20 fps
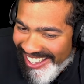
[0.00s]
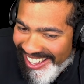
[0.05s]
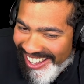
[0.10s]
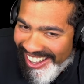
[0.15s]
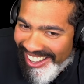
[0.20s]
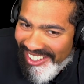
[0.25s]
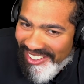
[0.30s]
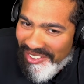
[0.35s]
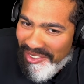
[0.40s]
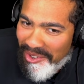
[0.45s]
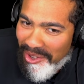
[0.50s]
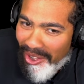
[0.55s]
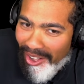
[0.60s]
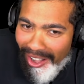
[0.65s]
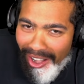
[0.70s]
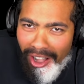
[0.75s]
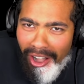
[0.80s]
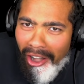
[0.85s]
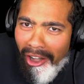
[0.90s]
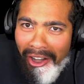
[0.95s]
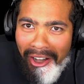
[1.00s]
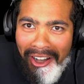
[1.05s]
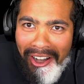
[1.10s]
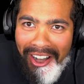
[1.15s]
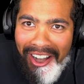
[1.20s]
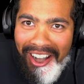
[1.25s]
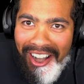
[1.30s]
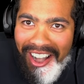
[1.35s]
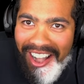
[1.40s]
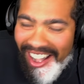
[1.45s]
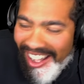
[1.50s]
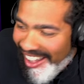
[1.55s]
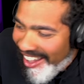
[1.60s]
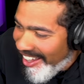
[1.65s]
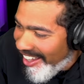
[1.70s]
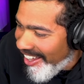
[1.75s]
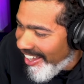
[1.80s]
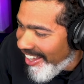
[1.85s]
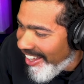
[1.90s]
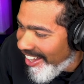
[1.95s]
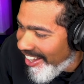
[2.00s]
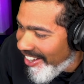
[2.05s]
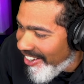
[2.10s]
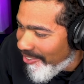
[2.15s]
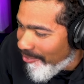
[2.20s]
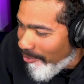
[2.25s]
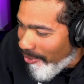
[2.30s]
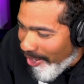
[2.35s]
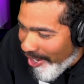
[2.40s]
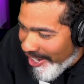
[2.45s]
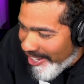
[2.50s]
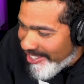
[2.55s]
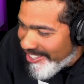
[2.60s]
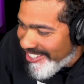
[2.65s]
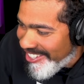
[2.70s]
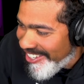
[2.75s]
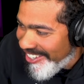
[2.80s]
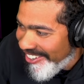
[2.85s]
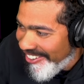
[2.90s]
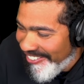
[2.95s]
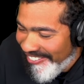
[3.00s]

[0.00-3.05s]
See, look, look how many badges Omar got. None. What?